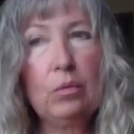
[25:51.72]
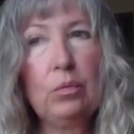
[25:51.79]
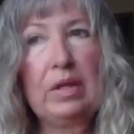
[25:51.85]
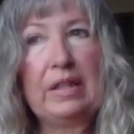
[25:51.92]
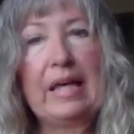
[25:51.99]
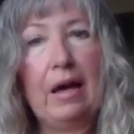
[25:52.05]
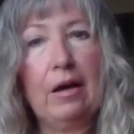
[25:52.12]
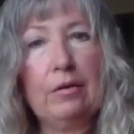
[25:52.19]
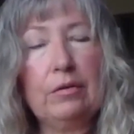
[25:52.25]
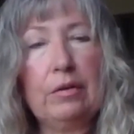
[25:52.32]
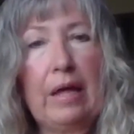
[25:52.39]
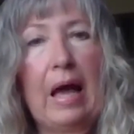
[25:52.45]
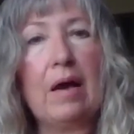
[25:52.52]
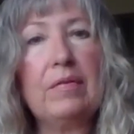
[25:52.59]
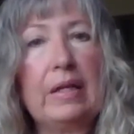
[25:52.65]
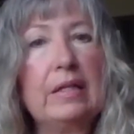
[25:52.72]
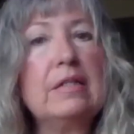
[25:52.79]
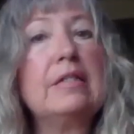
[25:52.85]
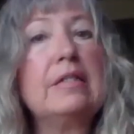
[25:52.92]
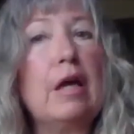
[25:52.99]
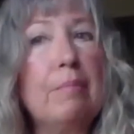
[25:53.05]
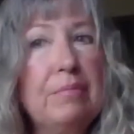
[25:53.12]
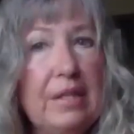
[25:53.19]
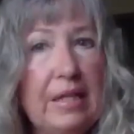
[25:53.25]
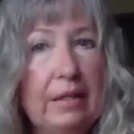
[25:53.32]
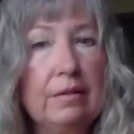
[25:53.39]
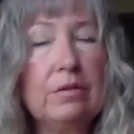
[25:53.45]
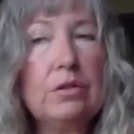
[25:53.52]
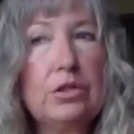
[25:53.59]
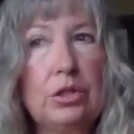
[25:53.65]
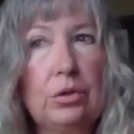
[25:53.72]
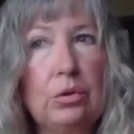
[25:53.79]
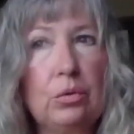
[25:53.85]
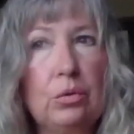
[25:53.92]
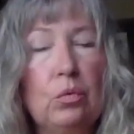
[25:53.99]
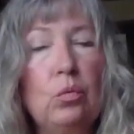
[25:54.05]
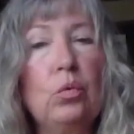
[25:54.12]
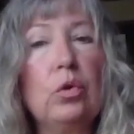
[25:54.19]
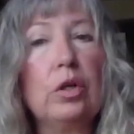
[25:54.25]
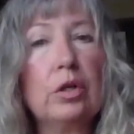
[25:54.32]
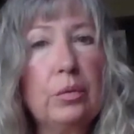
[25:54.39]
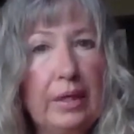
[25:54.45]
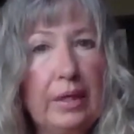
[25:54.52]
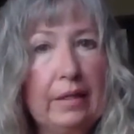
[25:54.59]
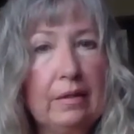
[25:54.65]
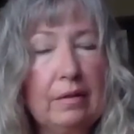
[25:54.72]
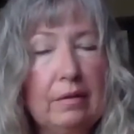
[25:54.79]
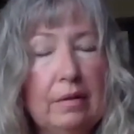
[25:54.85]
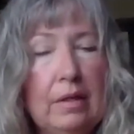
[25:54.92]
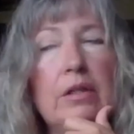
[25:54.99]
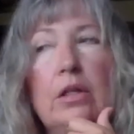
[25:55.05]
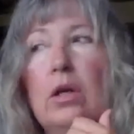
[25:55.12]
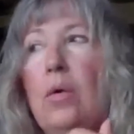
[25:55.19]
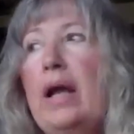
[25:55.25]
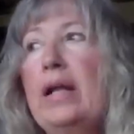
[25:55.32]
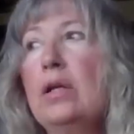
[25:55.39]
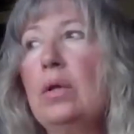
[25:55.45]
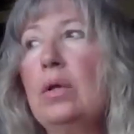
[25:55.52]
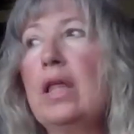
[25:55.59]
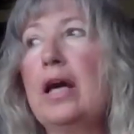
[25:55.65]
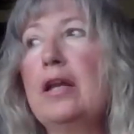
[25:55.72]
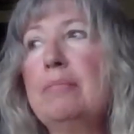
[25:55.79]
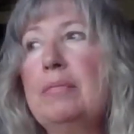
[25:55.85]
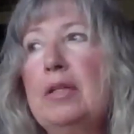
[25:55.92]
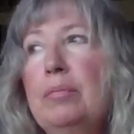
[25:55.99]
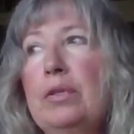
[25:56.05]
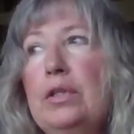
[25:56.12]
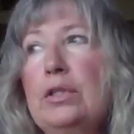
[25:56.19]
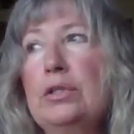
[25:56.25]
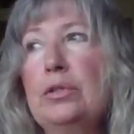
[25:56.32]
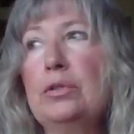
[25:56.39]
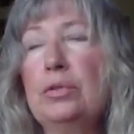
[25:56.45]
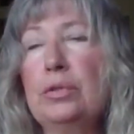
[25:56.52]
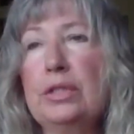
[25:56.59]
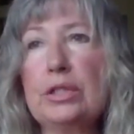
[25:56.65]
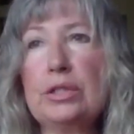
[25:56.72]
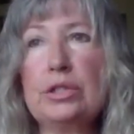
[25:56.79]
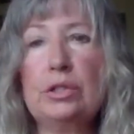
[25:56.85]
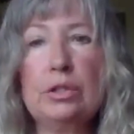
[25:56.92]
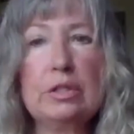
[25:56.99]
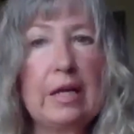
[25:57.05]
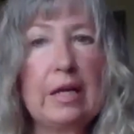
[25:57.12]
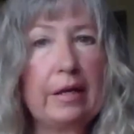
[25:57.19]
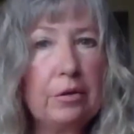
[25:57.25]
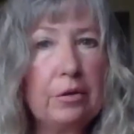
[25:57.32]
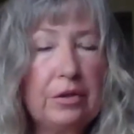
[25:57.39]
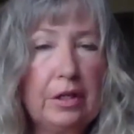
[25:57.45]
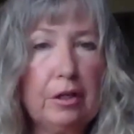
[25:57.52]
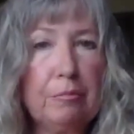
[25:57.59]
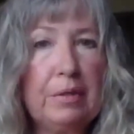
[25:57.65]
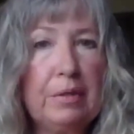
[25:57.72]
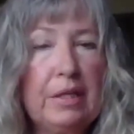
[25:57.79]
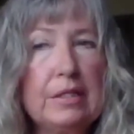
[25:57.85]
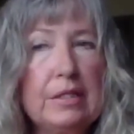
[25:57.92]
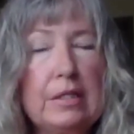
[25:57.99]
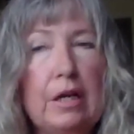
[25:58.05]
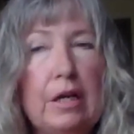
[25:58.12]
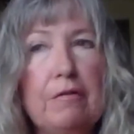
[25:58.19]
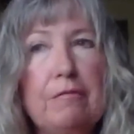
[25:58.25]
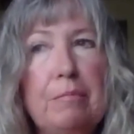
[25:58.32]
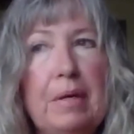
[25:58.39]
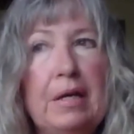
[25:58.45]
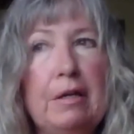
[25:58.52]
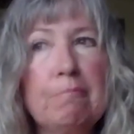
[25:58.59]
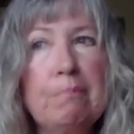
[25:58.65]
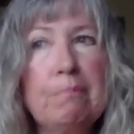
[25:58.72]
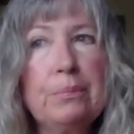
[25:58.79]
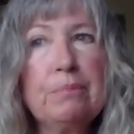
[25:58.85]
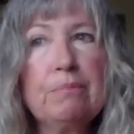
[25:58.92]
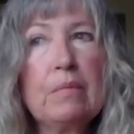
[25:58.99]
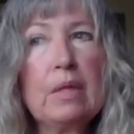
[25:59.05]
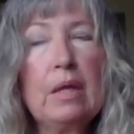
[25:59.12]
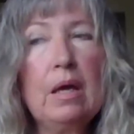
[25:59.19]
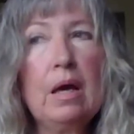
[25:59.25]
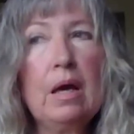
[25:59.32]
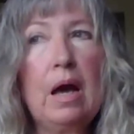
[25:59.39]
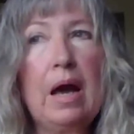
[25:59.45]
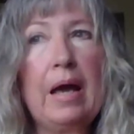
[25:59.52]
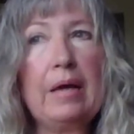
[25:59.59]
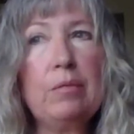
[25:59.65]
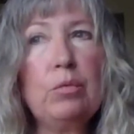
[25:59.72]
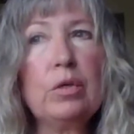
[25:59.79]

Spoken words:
without having something to work with. You know, I know a lot of people that do traditional psychotherapy and stuff, but I